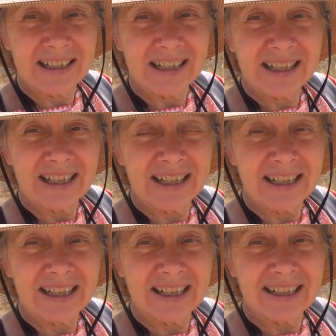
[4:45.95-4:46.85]

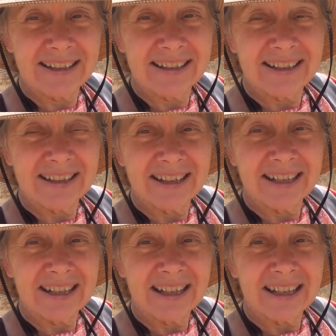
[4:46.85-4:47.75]

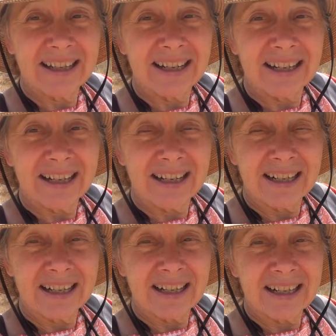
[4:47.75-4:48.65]

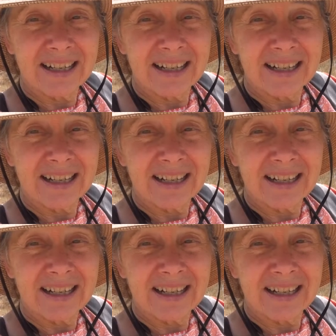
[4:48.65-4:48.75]
No one is speaking in this clip.